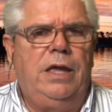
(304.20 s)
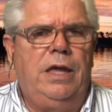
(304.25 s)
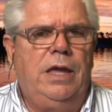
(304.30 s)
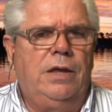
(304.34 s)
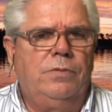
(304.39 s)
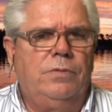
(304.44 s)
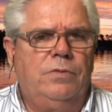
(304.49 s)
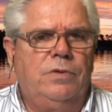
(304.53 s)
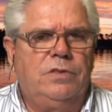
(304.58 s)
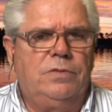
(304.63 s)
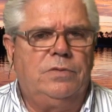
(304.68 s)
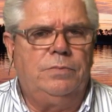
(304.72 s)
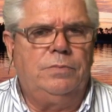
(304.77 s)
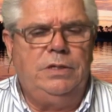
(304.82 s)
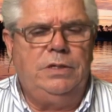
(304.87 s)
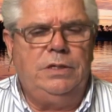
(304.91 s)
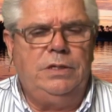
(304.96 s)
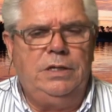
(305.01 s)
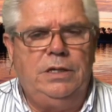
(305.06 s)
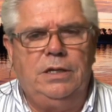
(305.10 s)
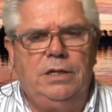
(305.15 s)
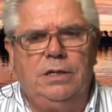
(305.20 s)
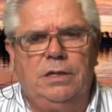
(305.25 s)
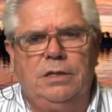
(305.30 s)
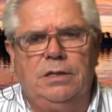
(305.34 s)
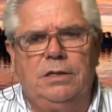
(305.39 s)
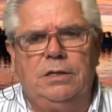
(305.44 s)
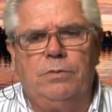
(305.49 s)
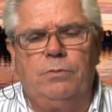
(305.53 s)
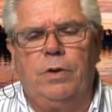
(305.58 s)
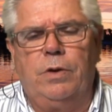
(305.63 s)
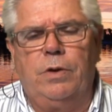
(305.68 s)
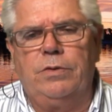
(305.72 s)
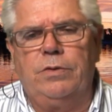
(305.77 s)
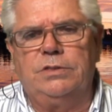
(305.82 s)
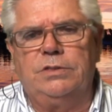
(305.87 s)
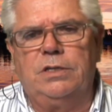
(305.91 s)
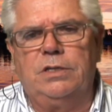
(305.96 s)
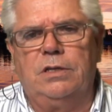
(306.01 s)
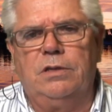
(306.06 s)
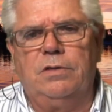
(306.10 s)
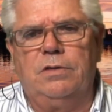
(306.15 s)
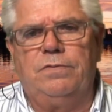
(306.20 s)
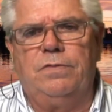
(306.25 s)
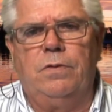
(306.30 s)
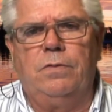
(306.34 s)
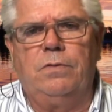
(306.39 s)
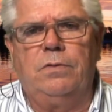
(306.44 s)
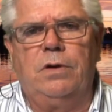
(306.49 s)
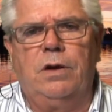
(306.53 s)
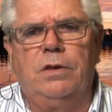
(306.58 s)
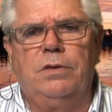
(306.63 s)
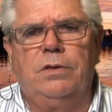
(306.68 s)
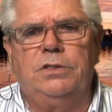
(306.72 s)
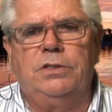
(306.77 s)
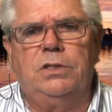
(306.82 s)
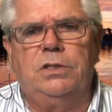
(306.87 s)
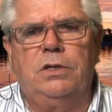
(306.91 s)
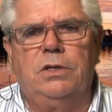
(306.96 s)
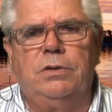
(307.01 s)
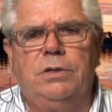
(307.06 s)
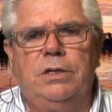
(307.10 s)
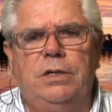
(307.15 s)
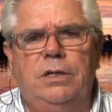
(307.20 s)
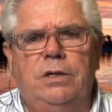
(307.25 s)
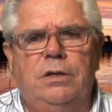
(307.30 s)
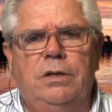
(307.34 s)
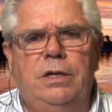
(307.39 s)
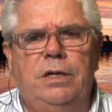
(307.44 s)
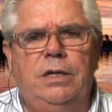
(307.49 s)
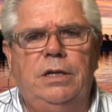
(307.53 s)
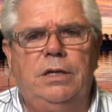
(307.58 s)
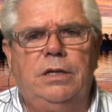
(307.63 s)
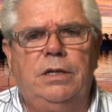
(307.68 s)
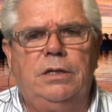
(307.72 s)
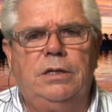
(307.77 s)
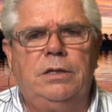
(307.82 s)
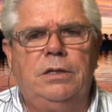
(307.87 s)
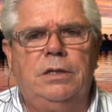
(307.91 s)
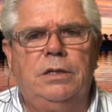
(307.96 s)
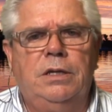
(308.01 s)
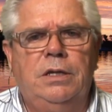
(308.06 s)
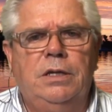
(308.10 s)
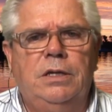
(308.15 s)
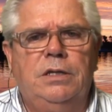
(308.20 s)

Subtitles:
to hand with me, and whether it's on the phone or on the show here, and